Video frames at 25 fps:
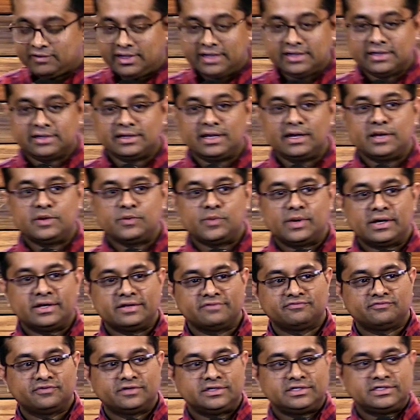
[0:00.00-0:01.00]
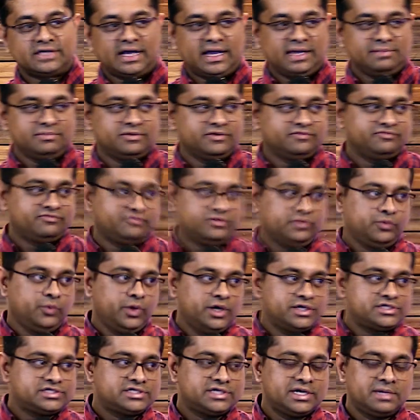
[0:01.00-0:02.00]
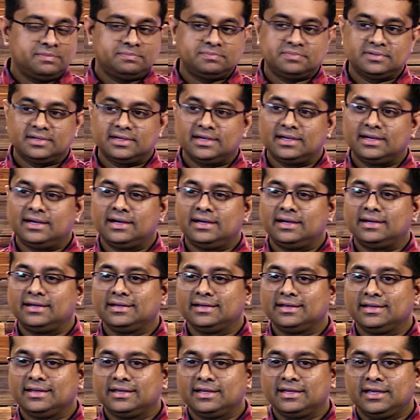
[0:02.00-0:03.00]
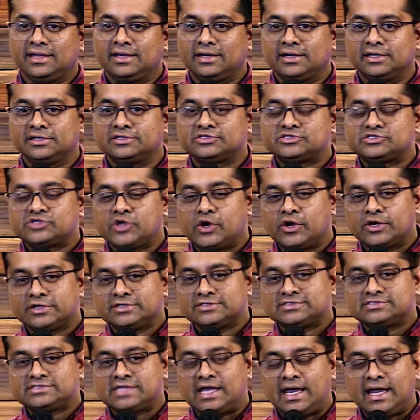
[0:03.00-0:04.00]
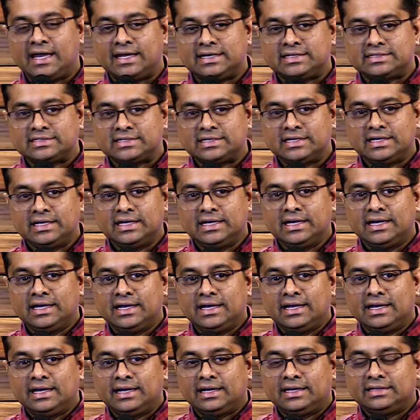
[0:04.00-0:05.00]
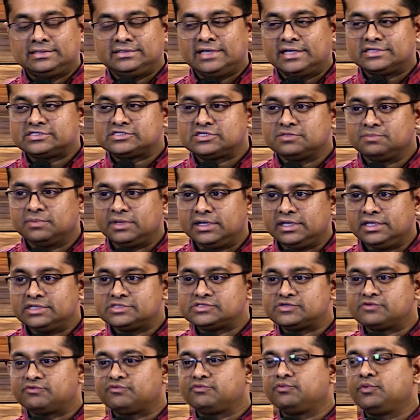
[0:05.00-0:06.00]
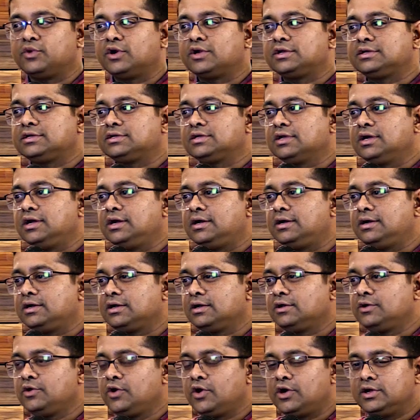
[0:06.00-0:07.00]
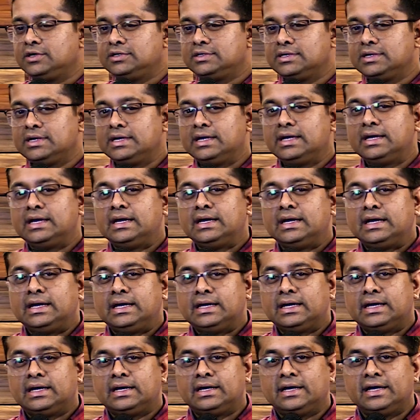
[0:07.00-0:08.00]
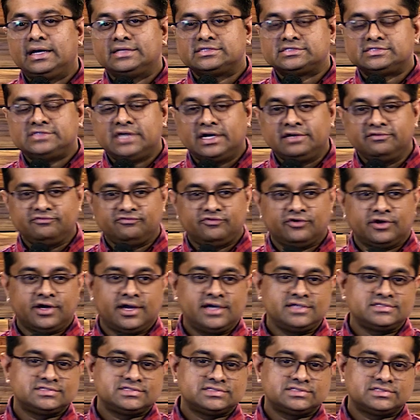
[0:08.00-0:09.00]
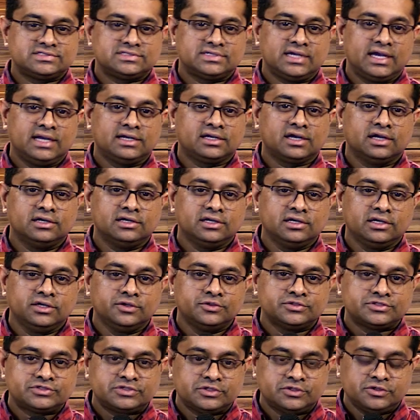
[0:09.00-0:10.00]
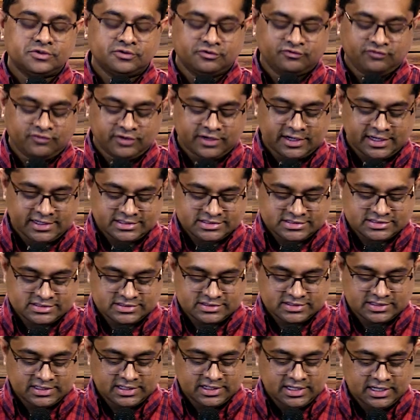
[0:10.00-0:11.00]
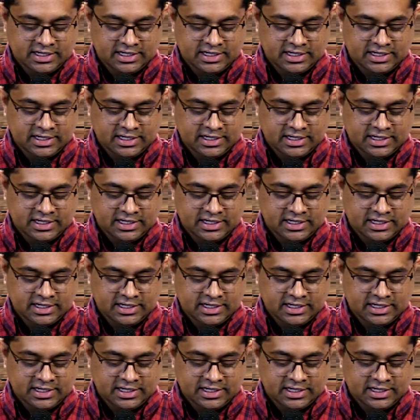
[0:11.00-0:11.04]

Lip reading: had a really wonderful time of worship, hearing songs and testimonies of what God has done for us and continues to do for us.